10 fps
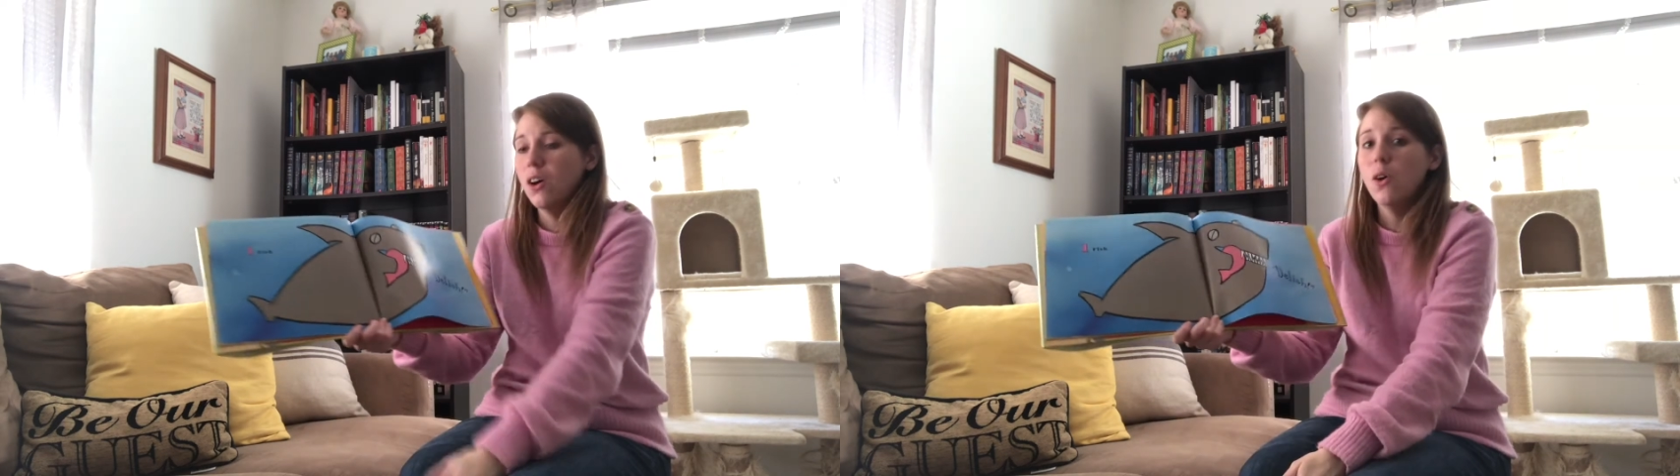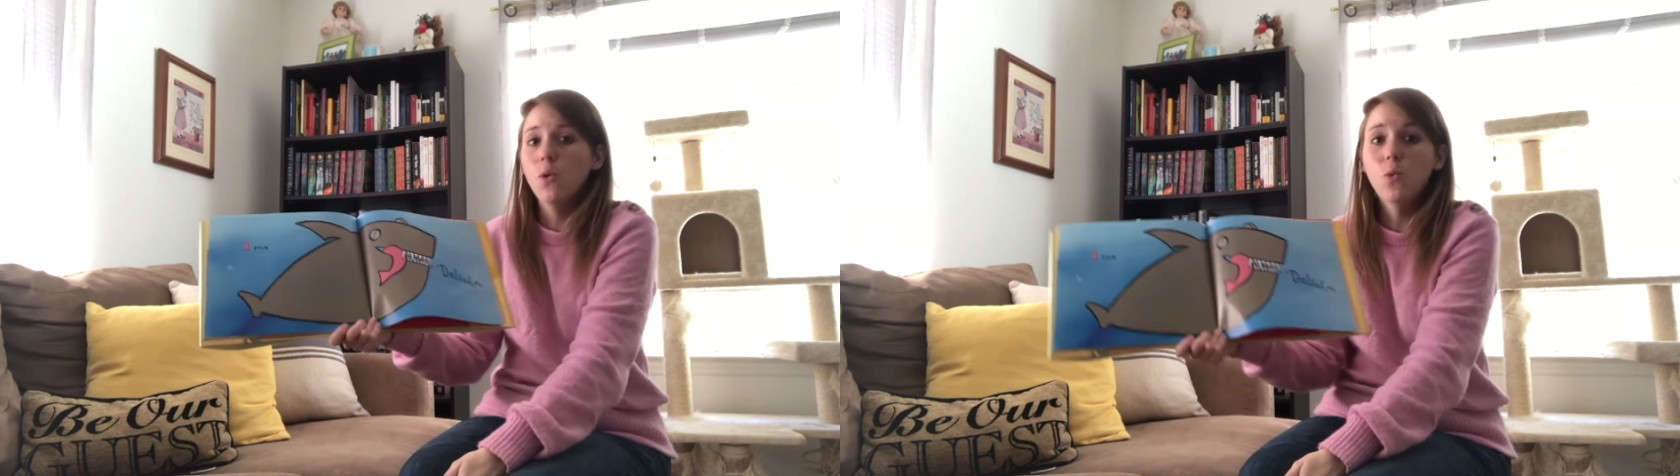
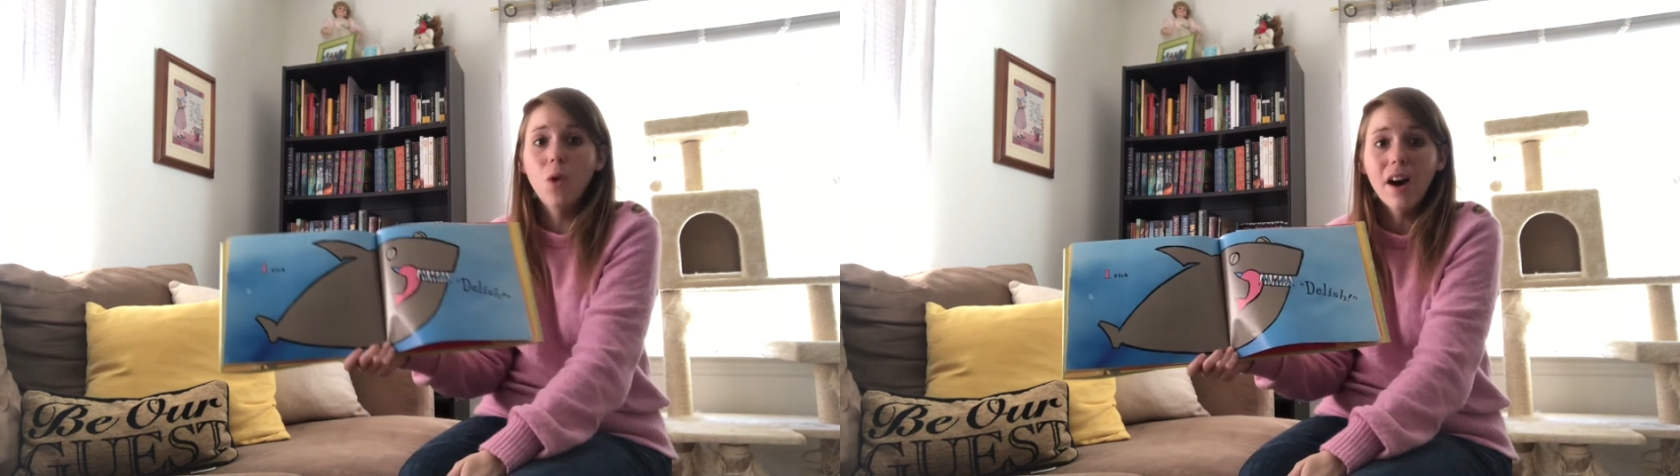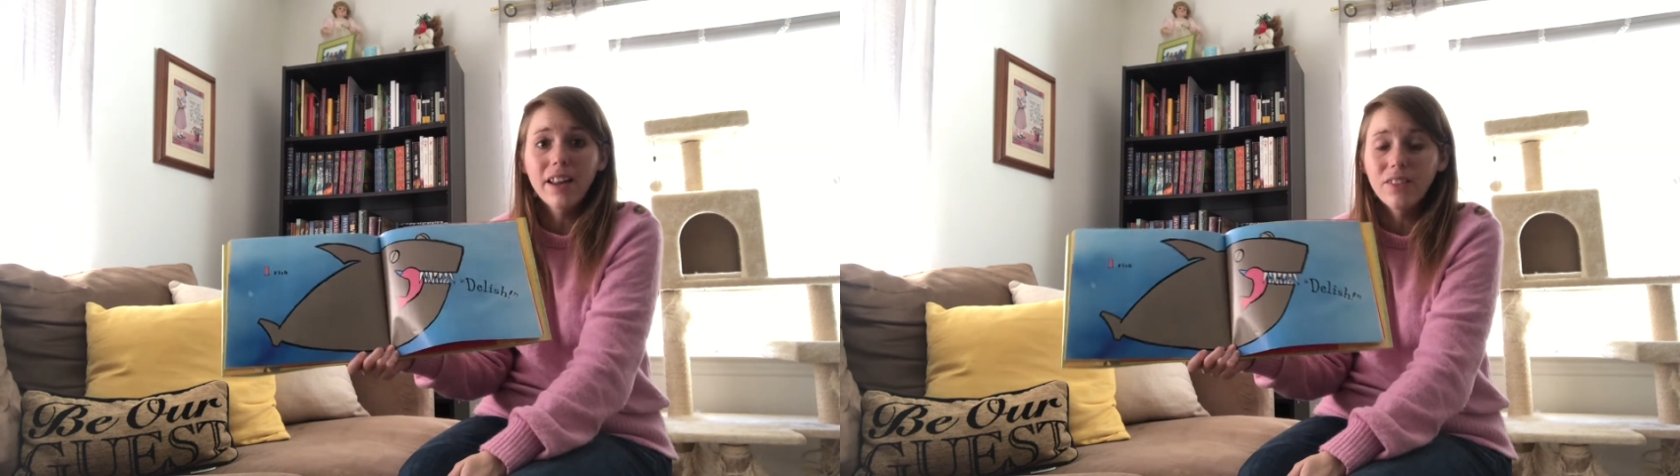
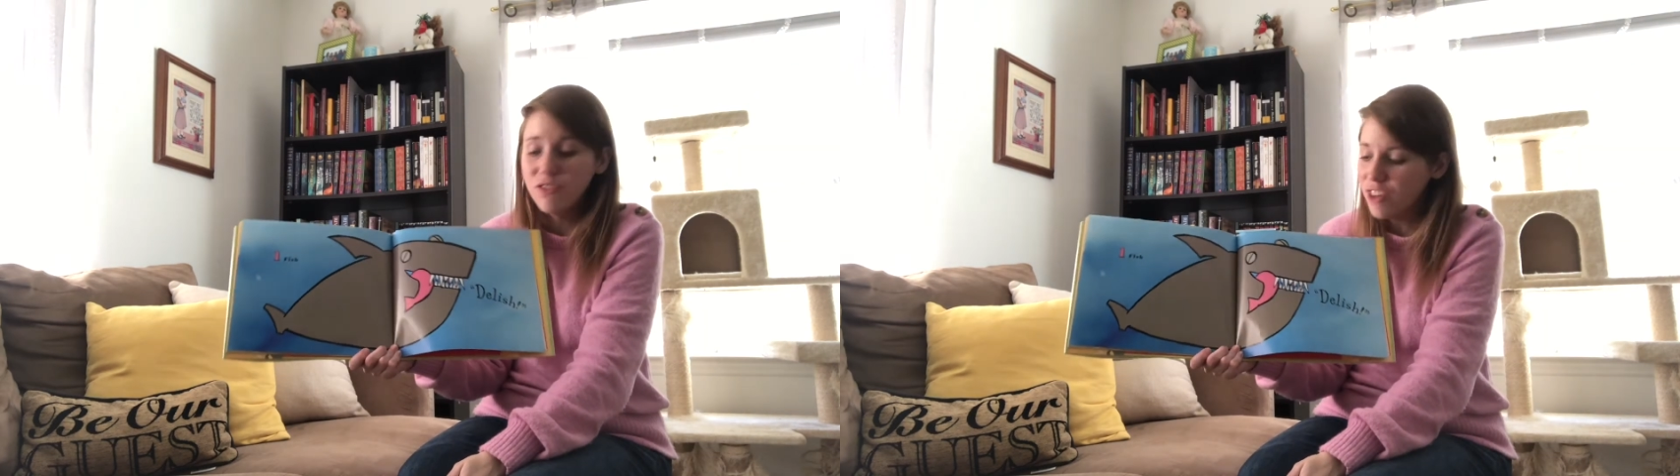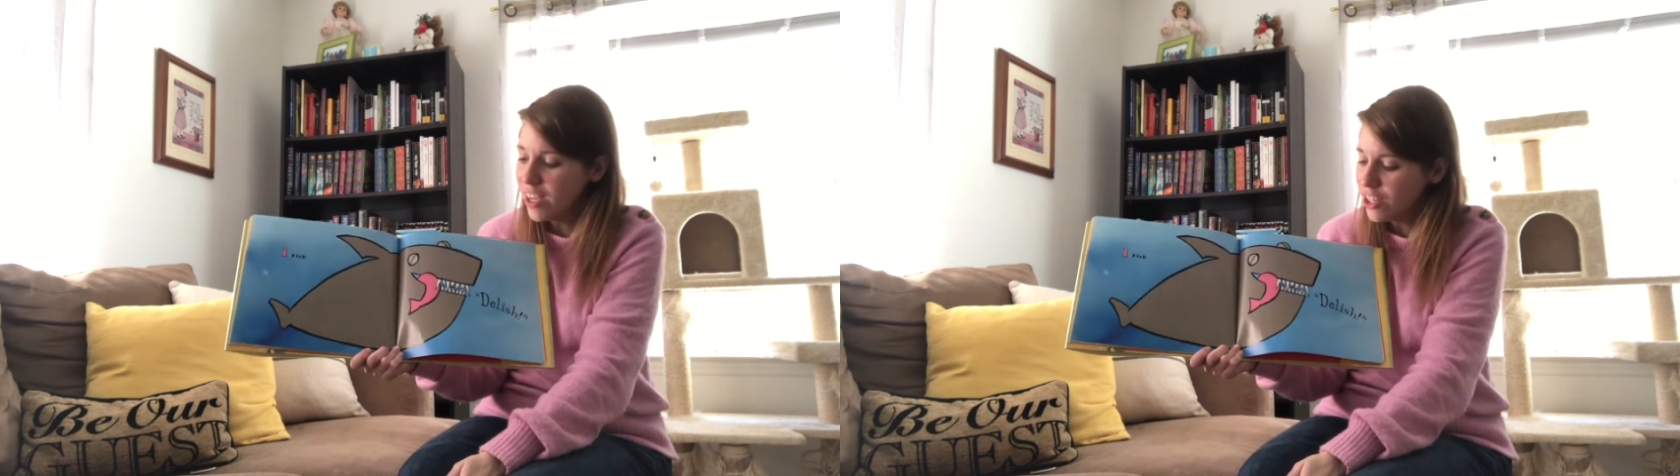1
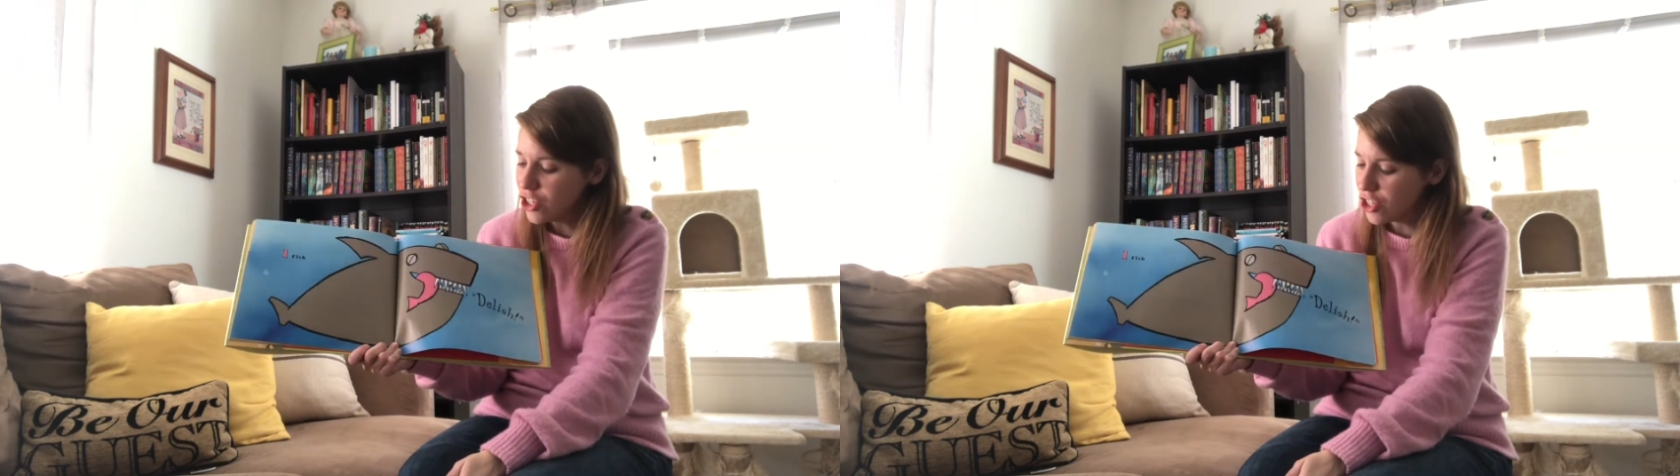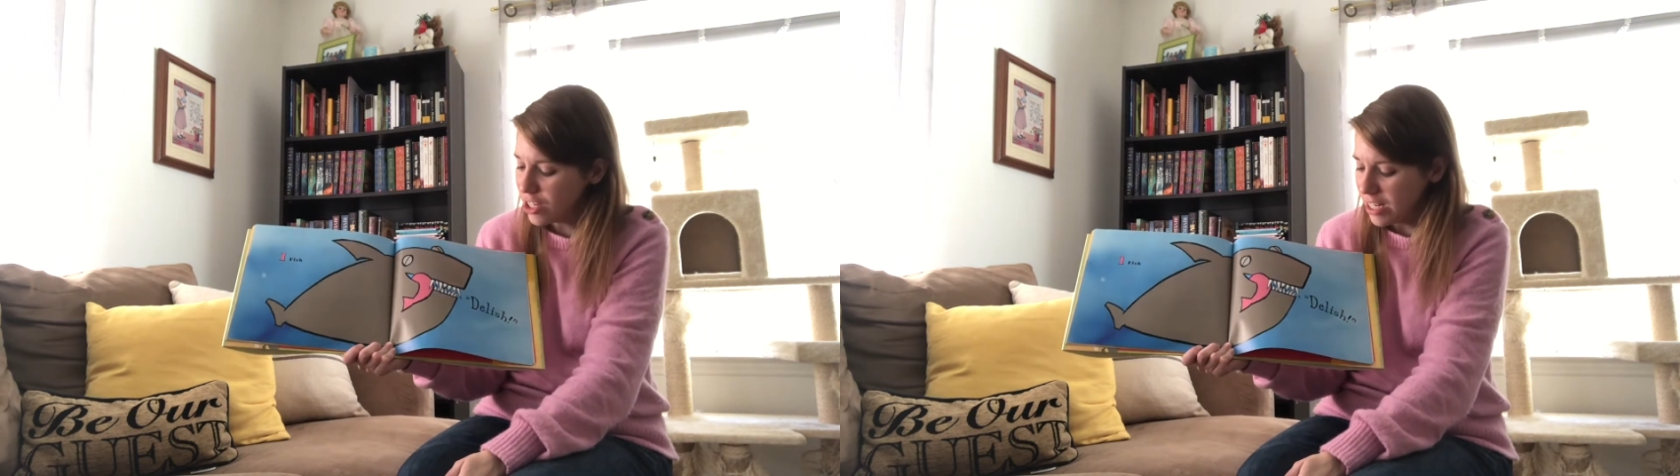
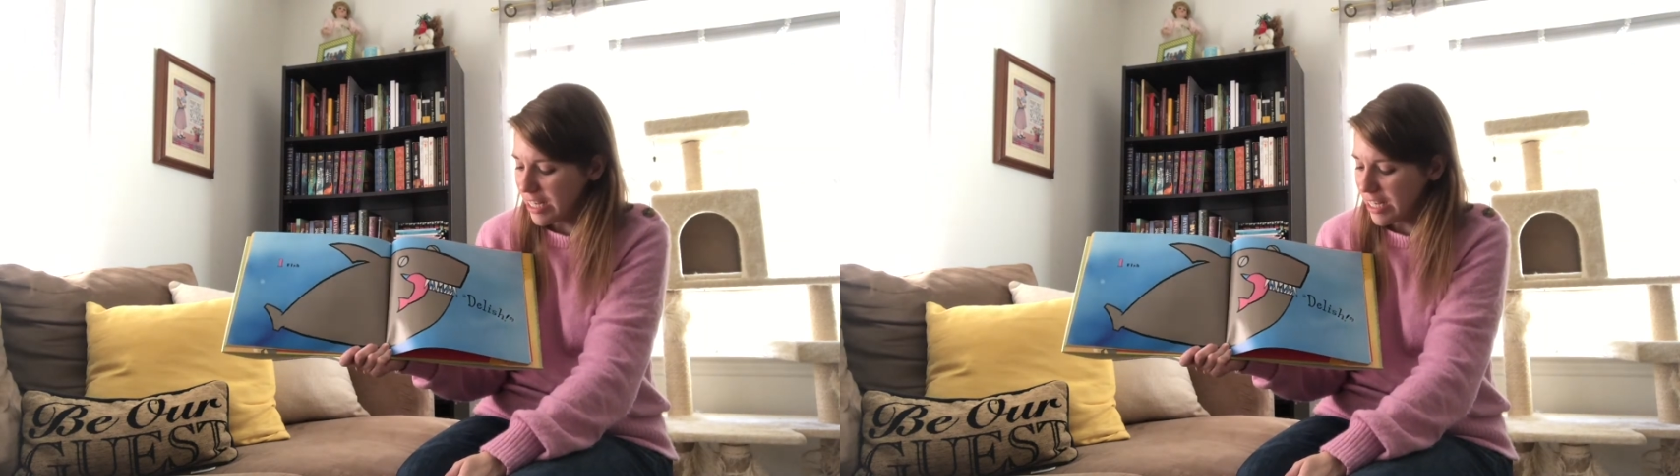fish,